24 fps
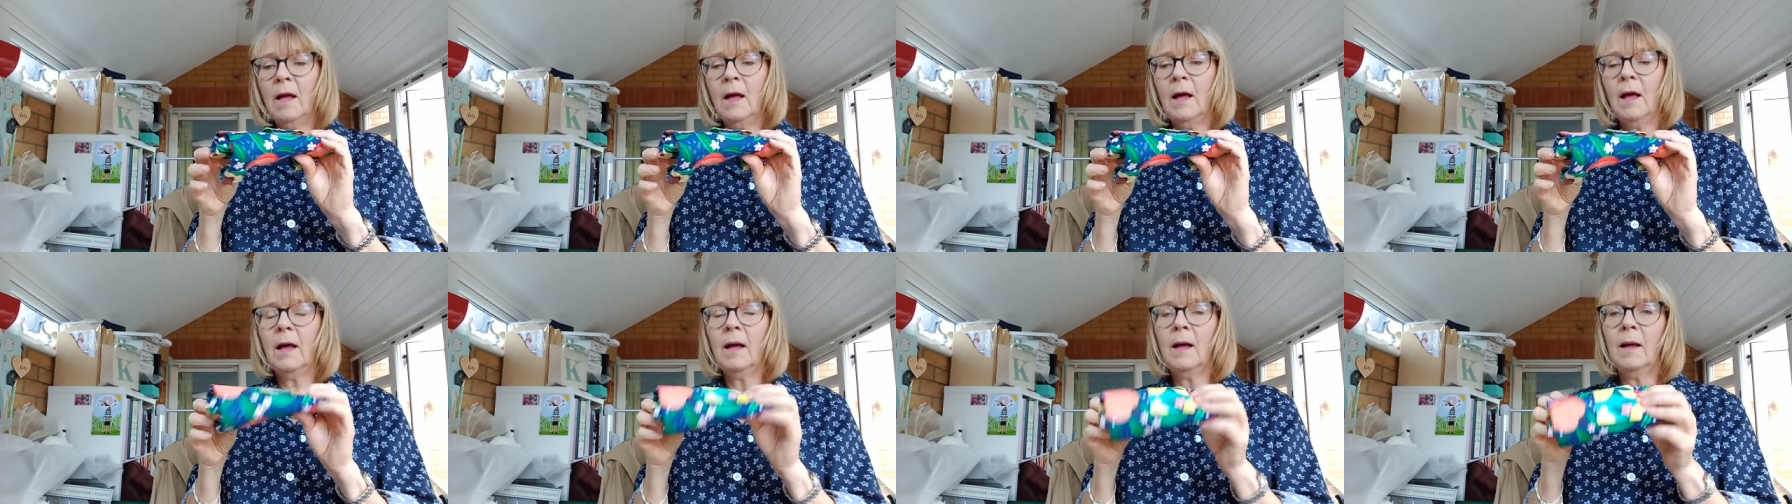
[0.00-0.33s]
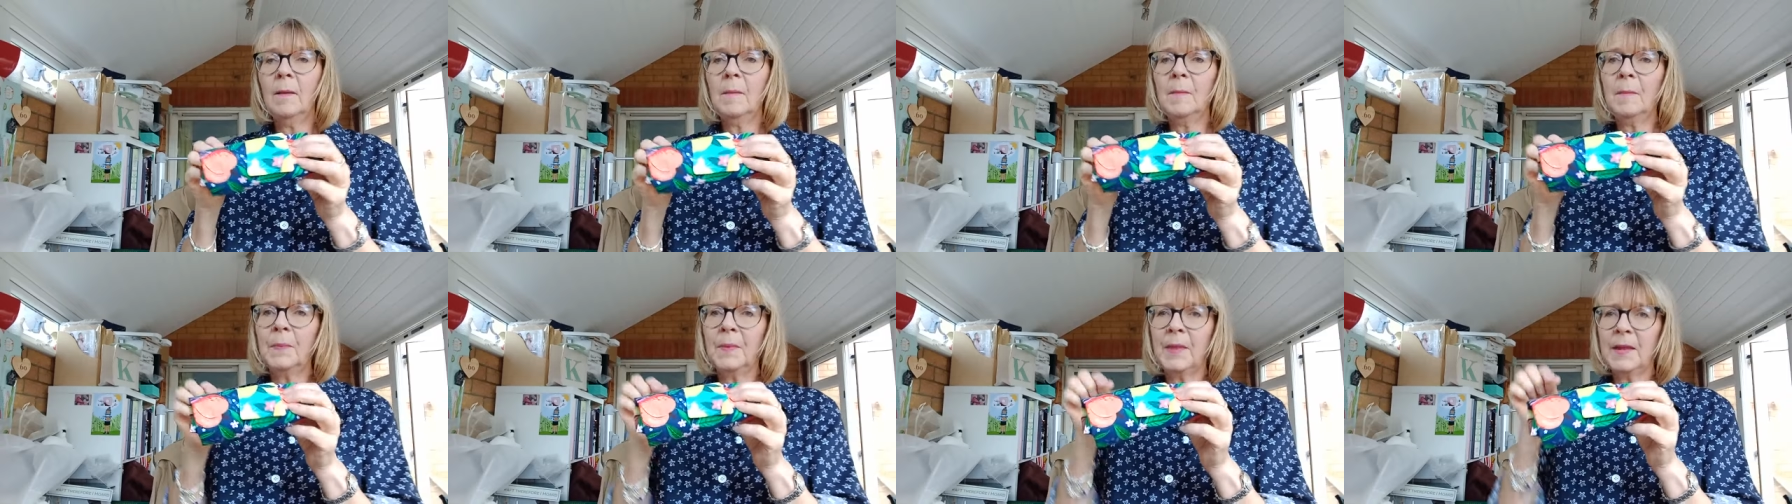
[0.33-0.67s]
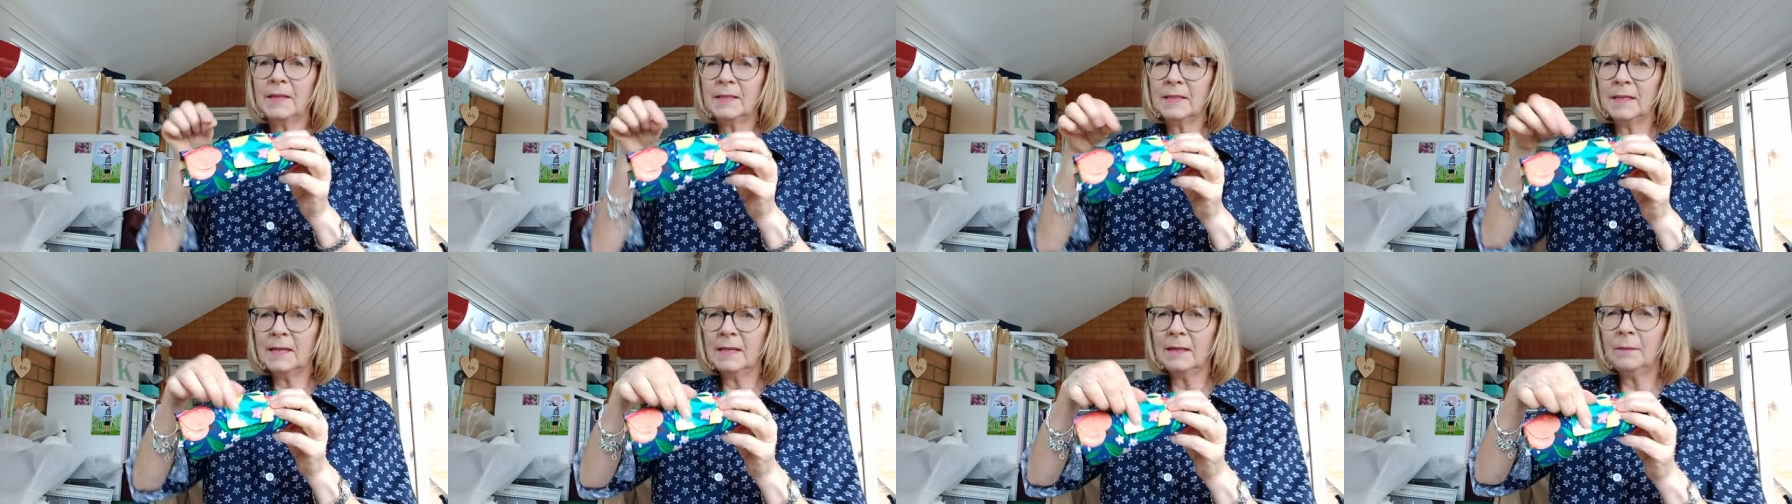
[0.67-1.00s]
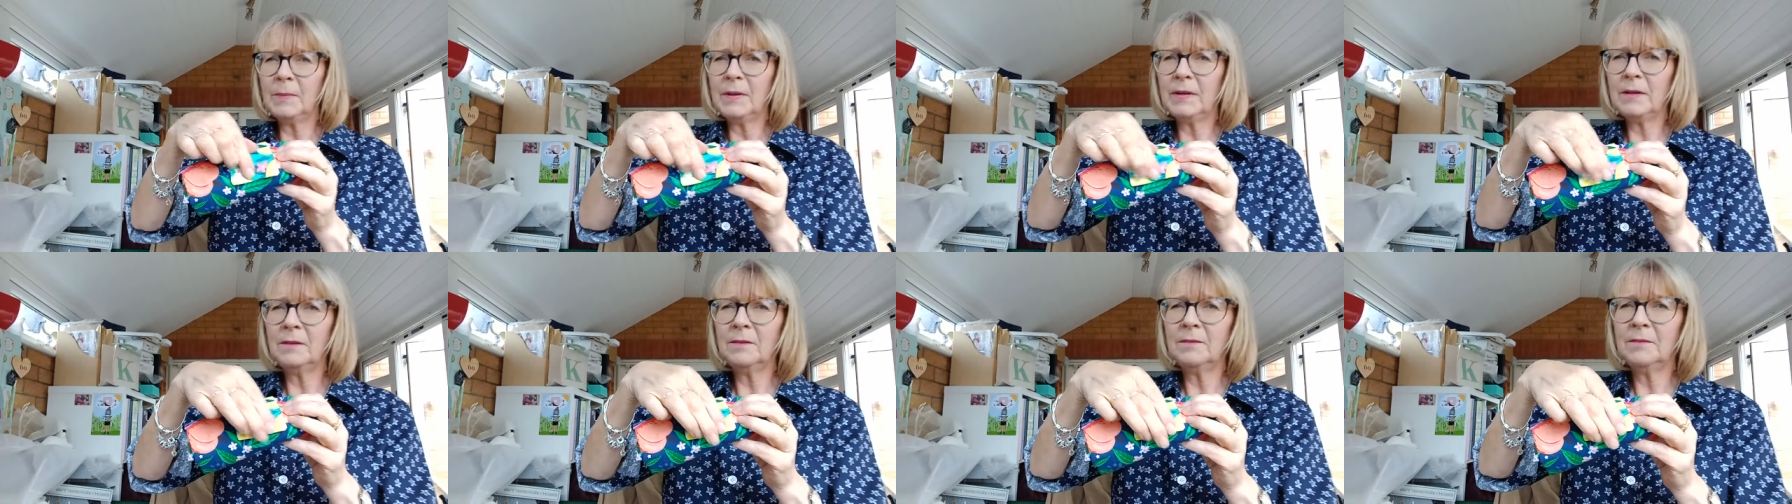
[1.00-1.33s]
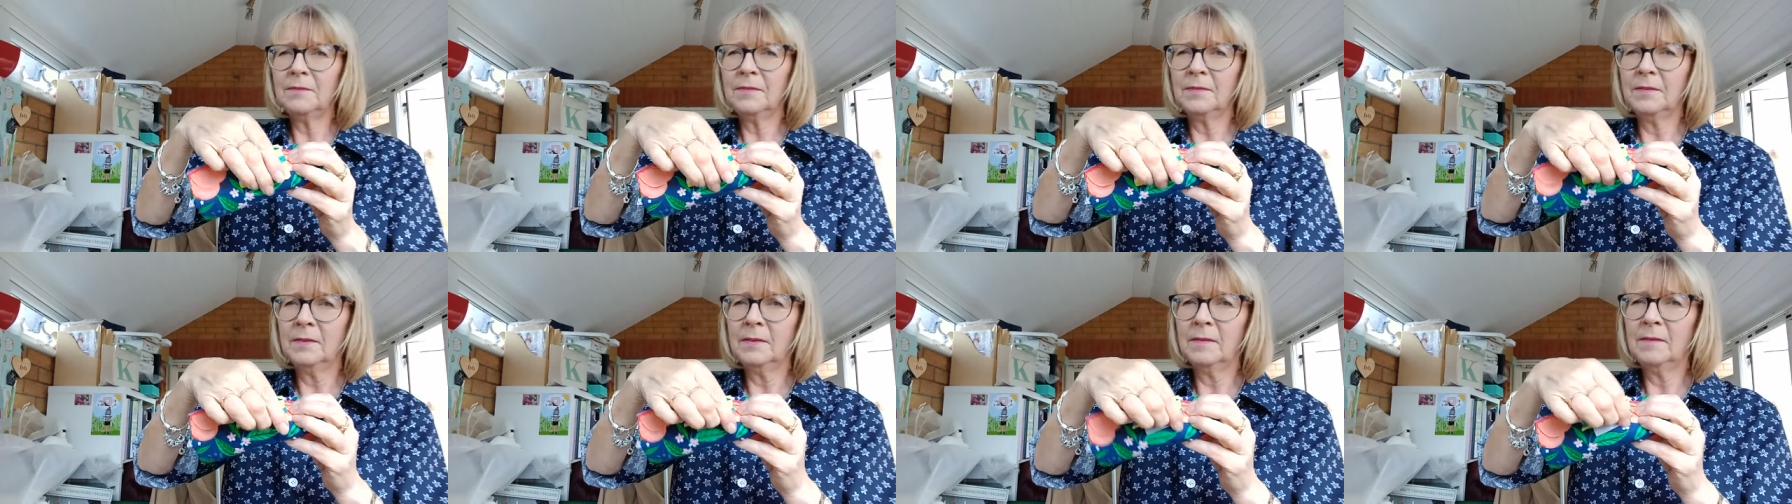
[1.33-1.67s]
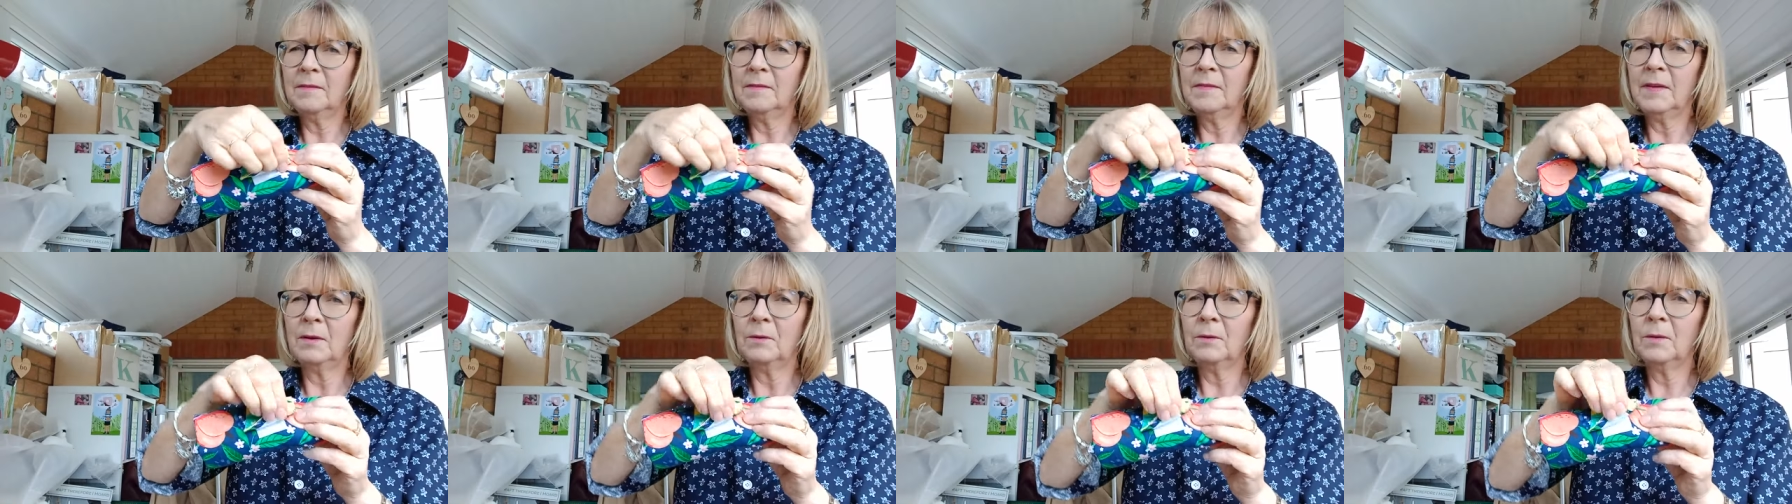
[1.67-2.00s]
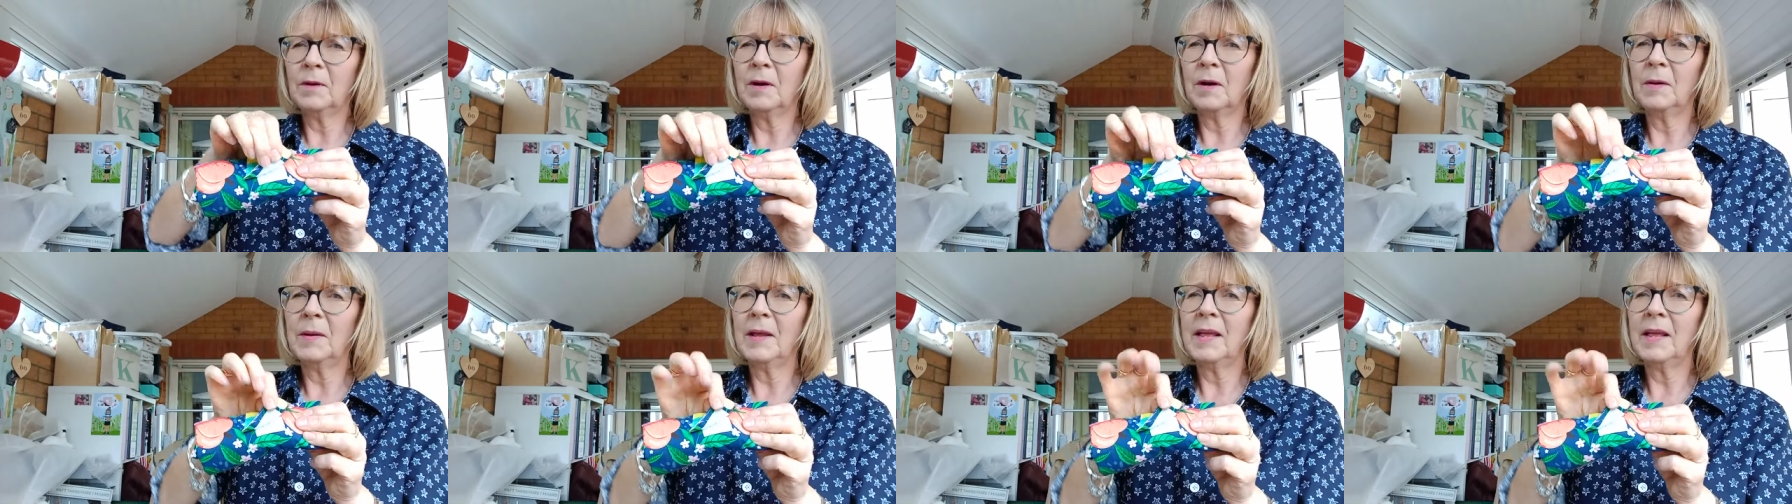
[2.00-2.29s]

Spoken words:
There's a little bit of Velcro